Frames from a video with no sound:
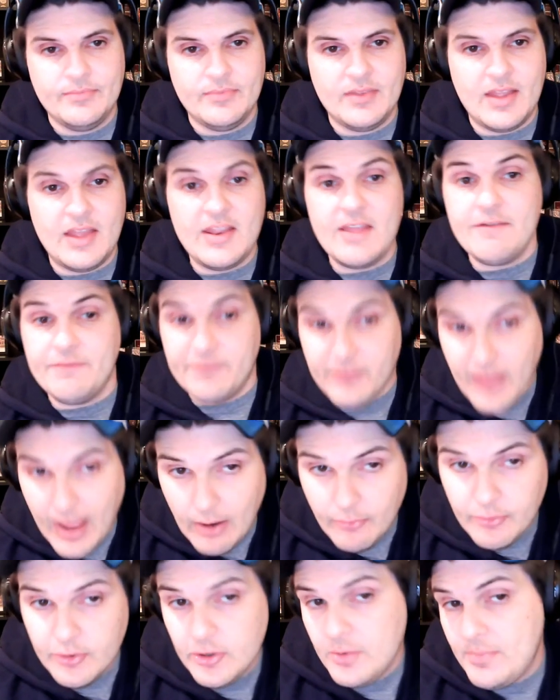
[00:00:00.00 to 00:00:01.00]
And they
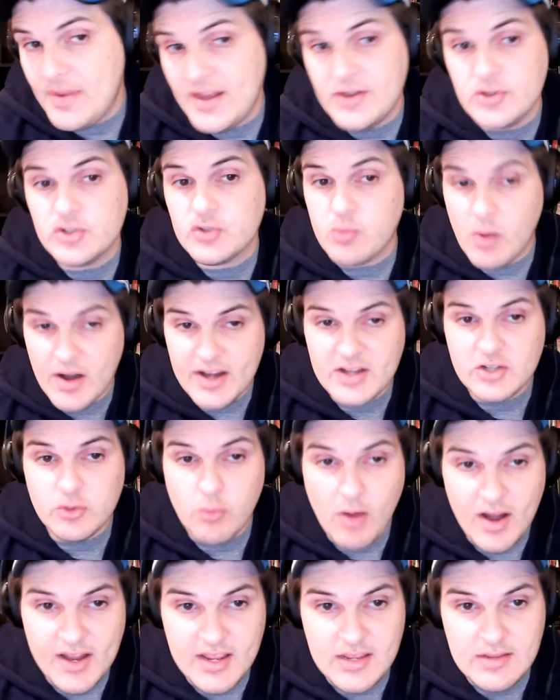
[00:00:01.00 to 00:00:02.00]
floundered a bit in
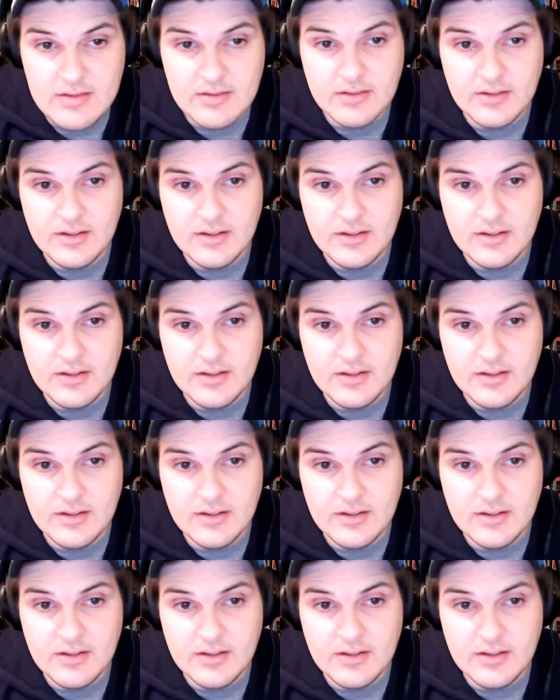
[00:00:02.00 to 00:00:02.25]
2020.